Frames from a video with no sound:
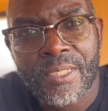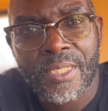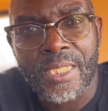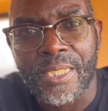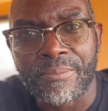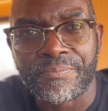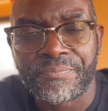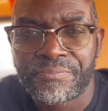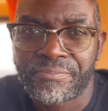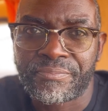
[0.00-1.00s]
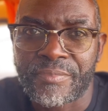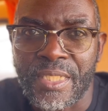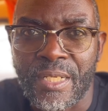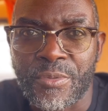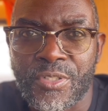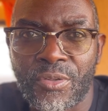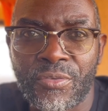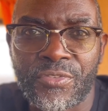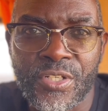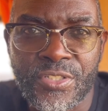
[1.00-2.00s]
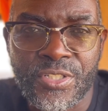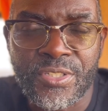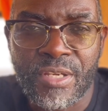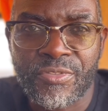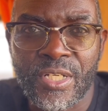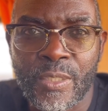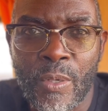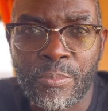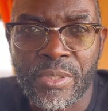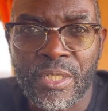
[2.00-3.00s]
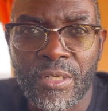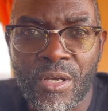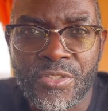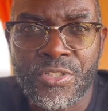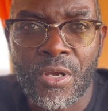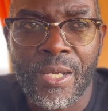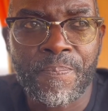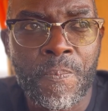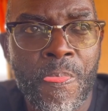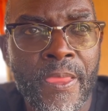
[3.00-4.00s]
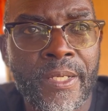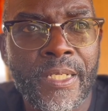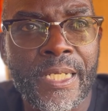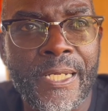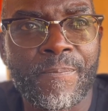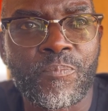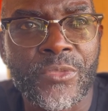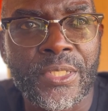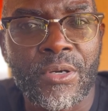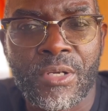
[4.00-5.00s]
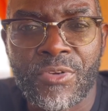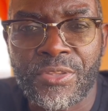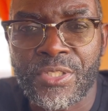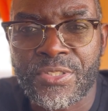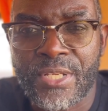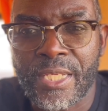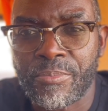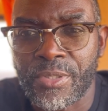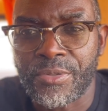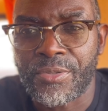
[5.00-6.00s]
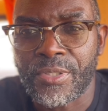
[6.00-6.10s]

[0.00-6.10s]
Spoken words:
it's not the first and definitely won't be the last time. And I read the statement